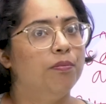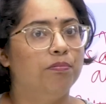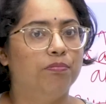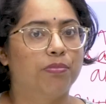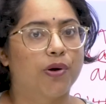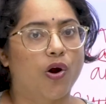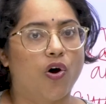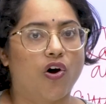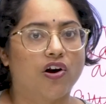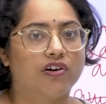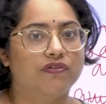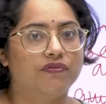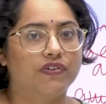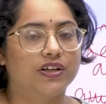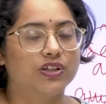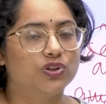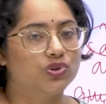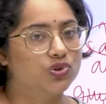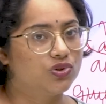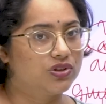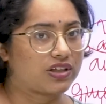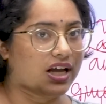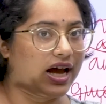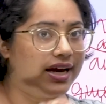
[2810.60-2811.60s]
broad way.
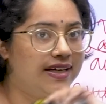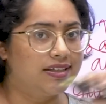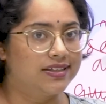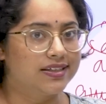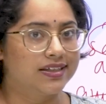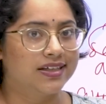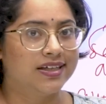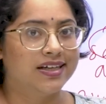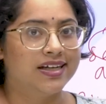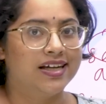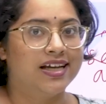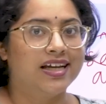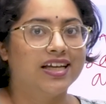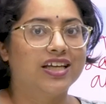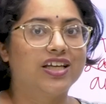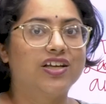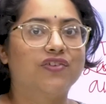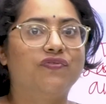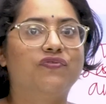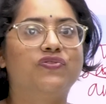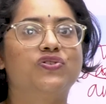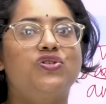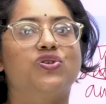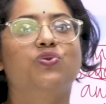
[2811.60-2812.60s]
So that
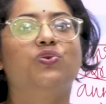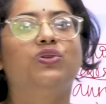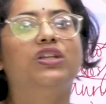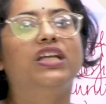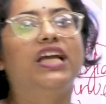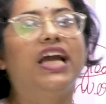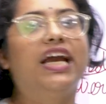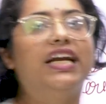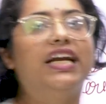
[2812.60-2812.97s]
gives you the